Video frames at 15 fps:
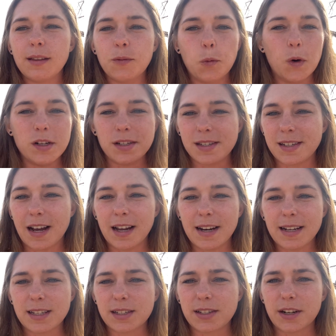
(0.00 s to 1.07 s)
One's not
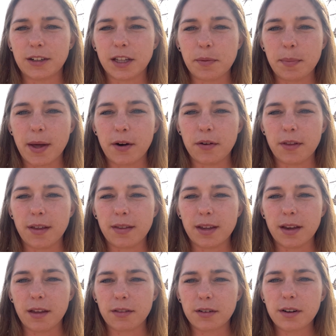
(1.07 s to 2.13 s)
necessarily better than
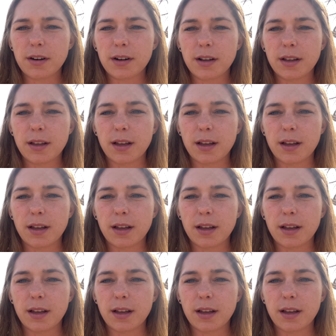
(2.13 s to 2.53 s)
the other.